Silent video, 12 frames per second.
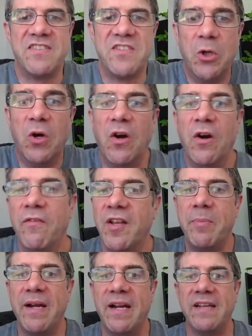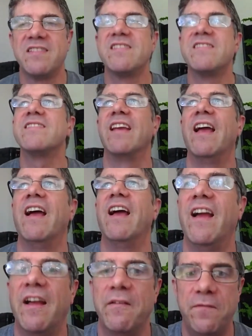So over the past
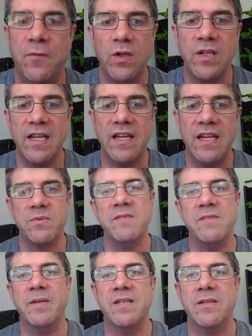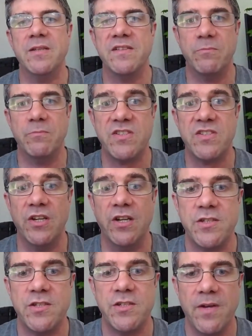uh, four years, we've been doing some
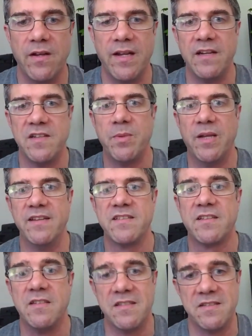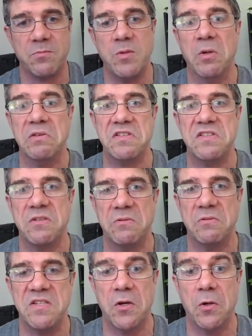research on houseplants because we wanted to
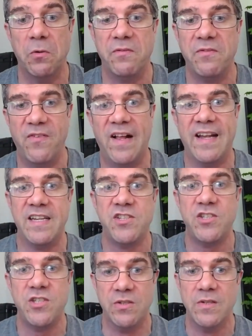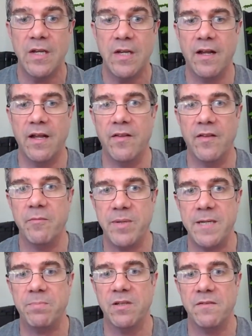resolve that issue uh, that
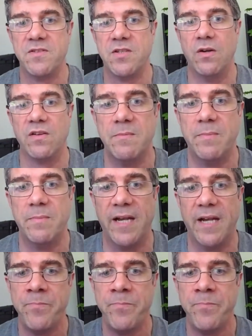people have talked about.